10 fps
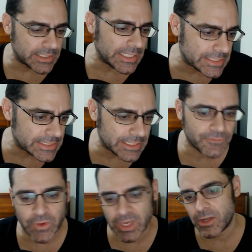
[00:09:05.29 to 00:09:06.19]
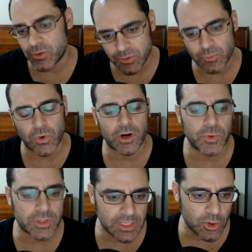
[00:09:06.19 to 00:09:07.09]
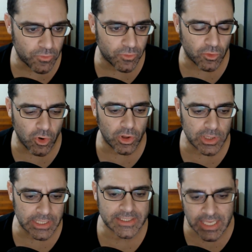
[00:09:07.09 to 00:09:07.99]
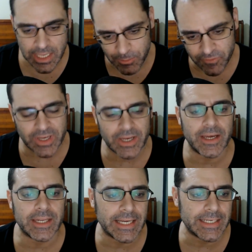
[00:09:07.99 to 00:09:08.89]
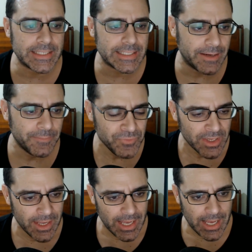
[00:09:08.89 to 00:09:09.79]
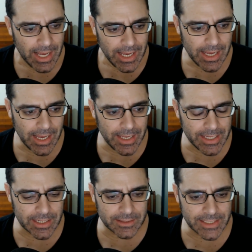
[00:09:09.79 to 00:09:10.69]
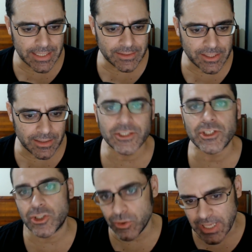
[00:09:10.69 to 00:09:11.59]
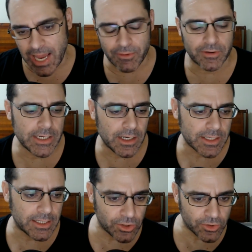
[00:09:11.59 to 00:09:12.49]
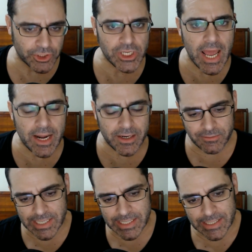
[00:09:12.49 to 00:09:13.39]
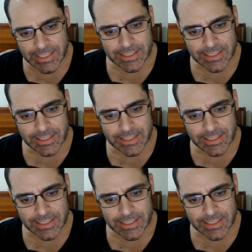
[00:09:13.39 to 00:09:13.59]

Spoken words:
They just didn't fit or didn't work with the overall scheme of it. And, so let's just choose that one, right? Okay, so Christianity, right?